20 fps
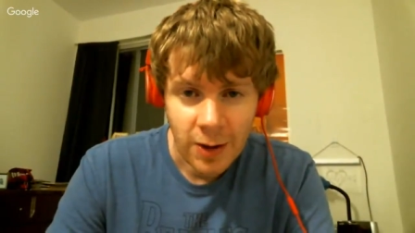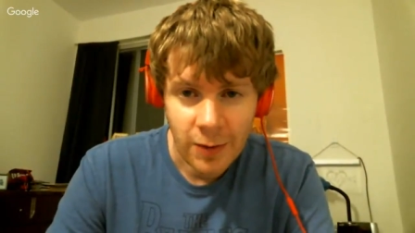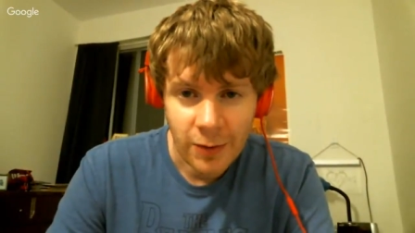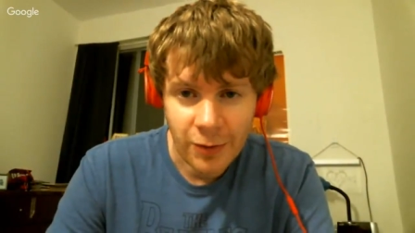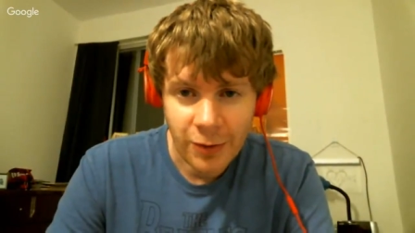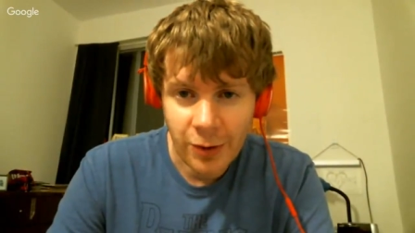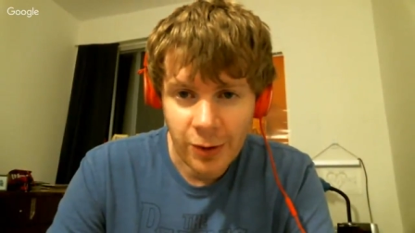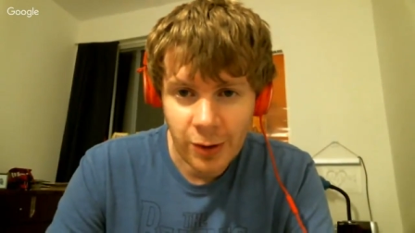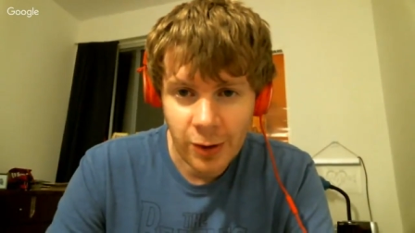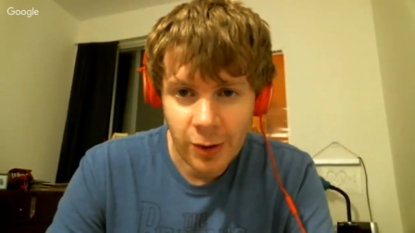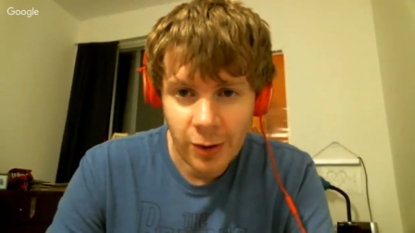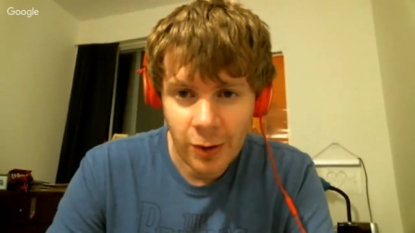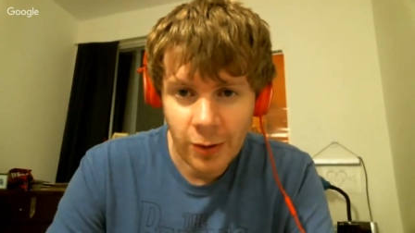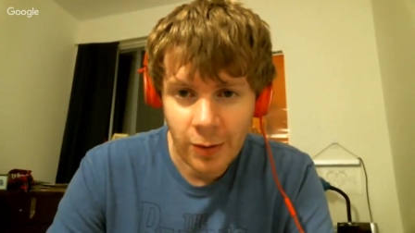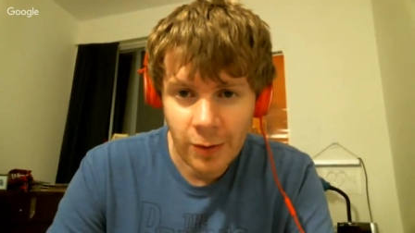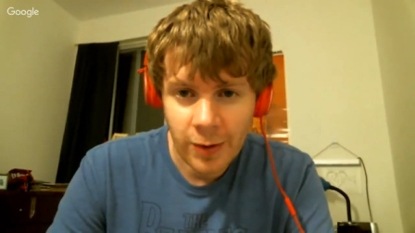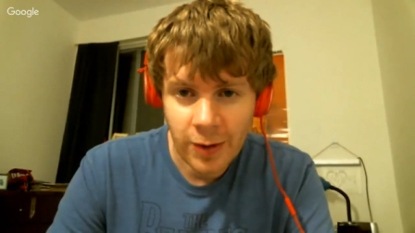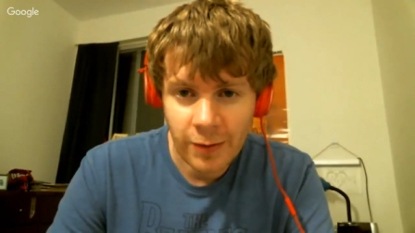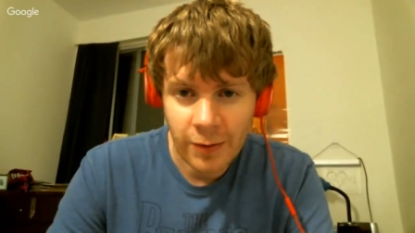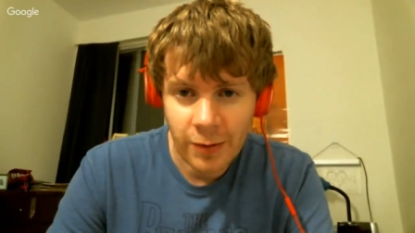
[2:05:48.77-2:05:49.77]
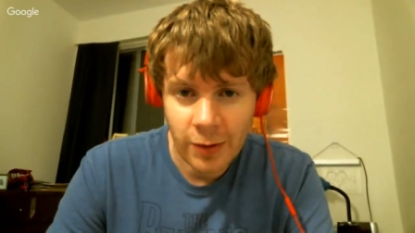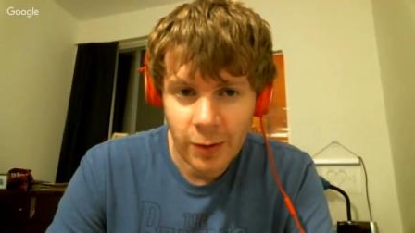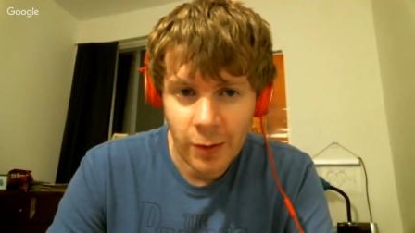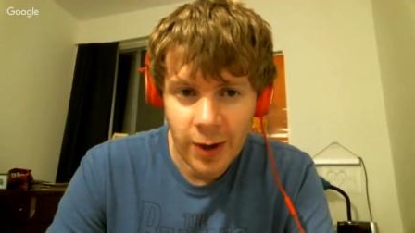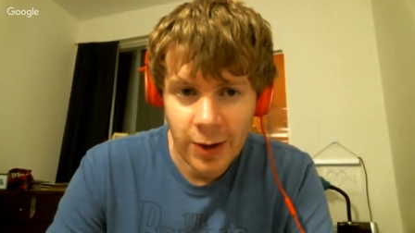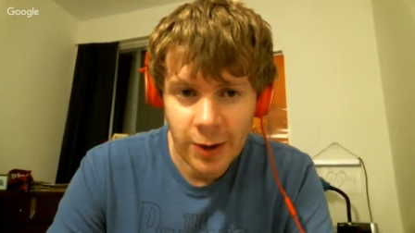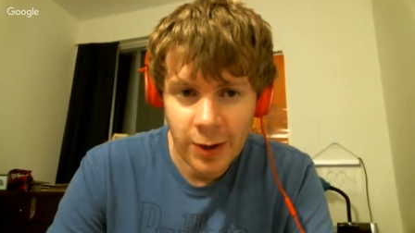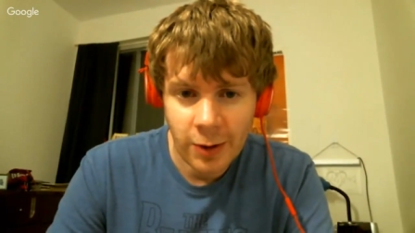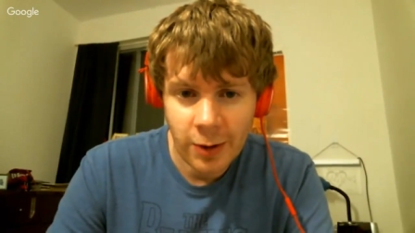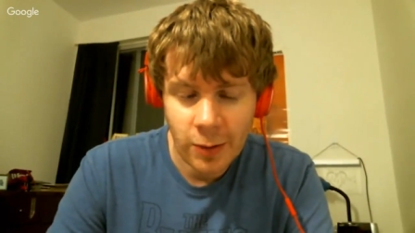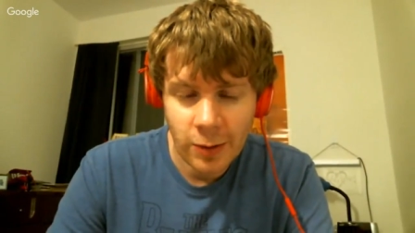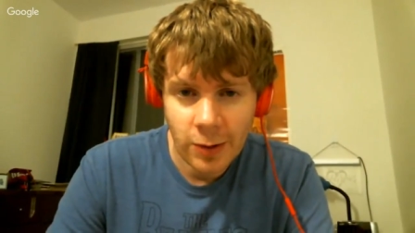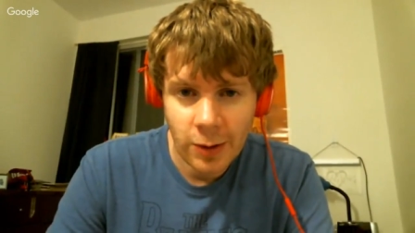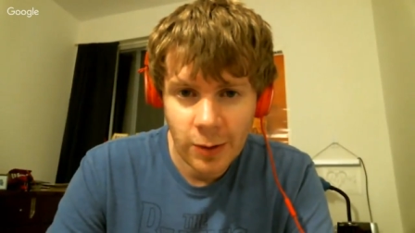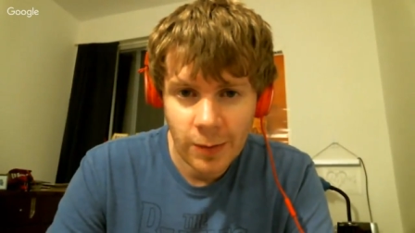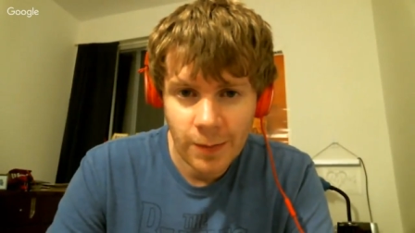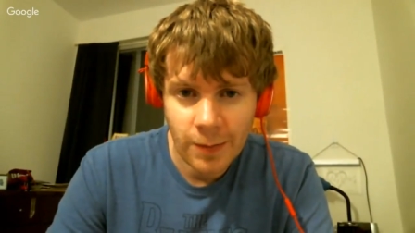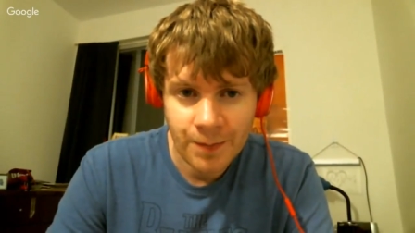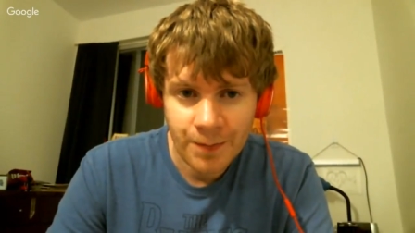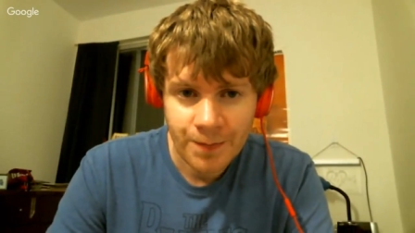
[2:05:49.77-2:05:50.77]
I was going to go, even though I had to go
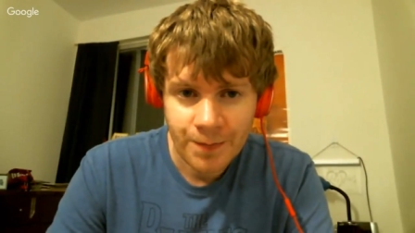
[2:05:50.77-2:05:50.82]
alone.